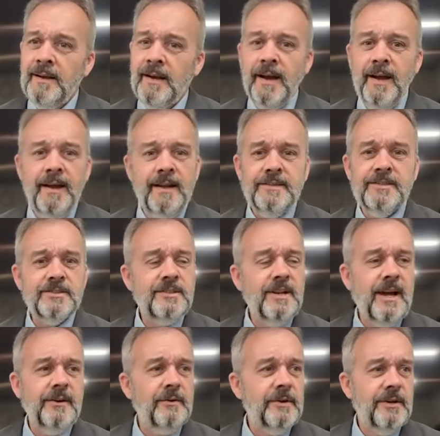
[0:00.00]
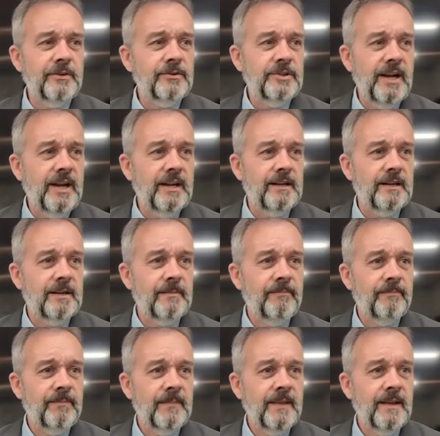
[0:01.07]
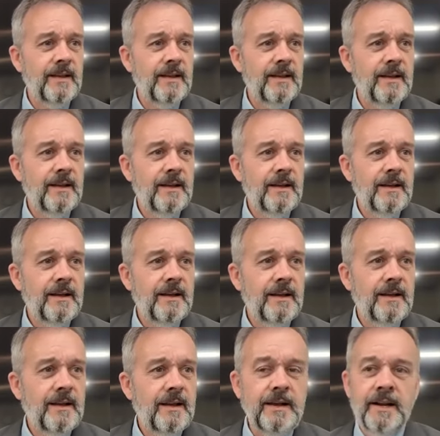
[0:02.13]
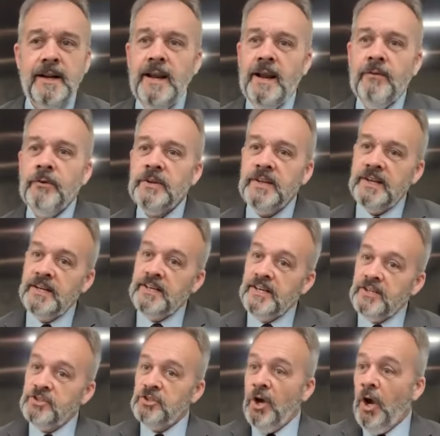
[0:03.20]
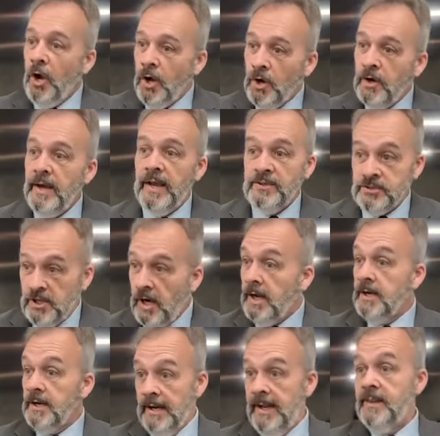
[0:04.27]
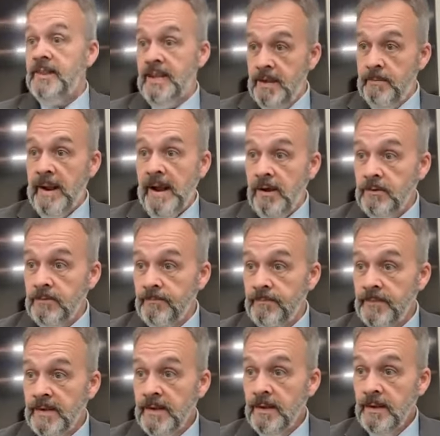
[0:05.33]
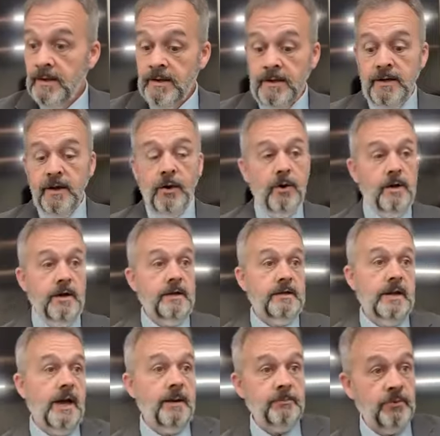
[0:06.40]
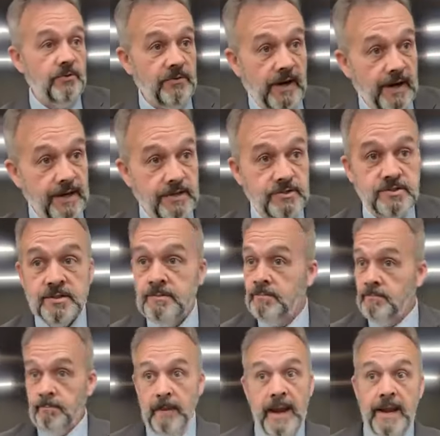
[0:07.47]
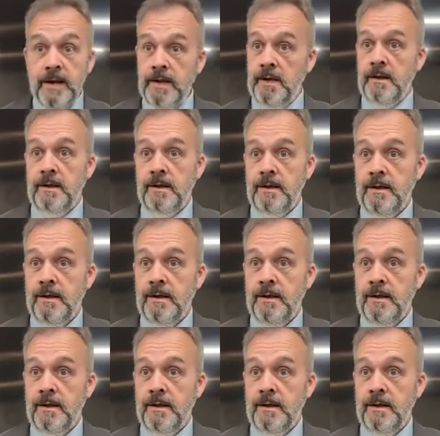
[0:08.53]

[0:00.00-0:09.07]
I, I just, I don't understand. And then everything that they saw as God led them out, you know, uh, God provides manna.